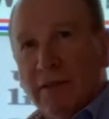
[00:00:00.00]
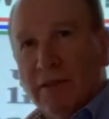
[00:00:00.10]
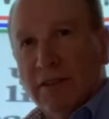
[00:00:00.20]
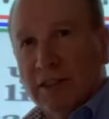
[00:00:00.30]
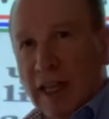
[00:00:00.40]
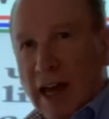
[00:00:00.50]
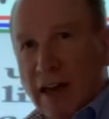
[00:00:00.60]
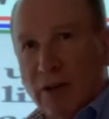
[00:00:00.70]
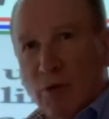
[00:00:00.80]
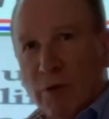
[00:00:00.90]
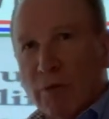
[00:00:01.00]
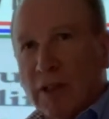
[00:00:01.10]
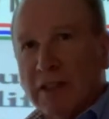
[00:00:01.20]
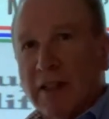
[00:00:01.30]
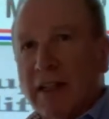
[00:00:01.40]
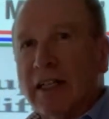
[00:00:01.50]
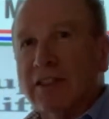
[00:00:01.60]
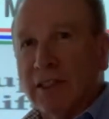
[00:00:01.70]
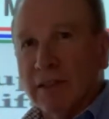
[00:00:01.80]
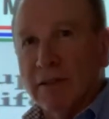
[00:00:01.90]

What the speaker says: scandal with President Nixon,